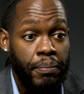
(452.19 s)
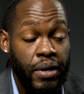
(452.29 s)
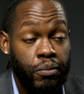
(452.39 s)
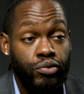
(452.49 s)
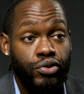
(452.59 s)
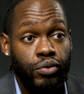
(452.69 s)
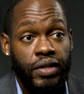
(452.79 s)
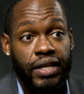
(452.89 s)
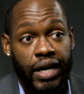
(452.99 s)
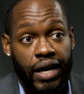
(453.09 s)
People
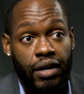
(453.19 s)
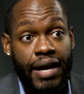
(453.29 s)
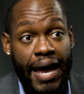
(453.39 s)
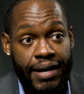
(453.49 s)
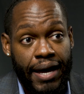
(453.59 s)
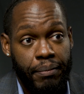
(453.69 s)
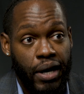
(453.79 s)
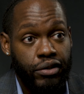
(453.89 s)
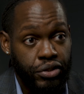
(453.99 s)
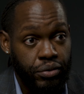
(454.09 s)
truly care
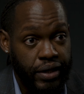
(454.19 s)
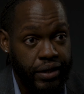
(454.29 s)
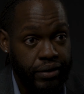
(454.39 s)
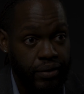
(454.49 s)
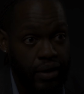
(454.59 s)
about you here.